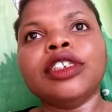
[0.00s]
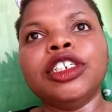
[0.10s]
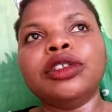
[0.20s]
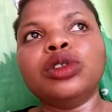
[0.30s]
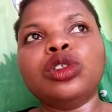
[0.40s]

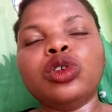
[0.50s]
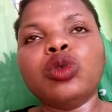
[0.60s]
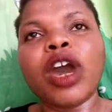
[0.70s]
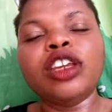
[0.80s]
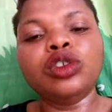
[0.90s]
you know so
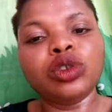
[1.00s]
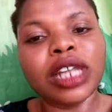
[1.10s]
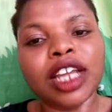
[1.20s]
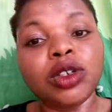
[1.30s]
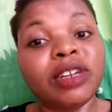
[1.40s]
when you do
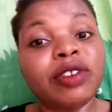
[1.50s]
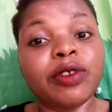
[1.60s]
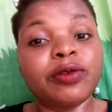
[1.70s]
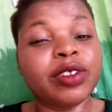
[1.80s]
that you leave it for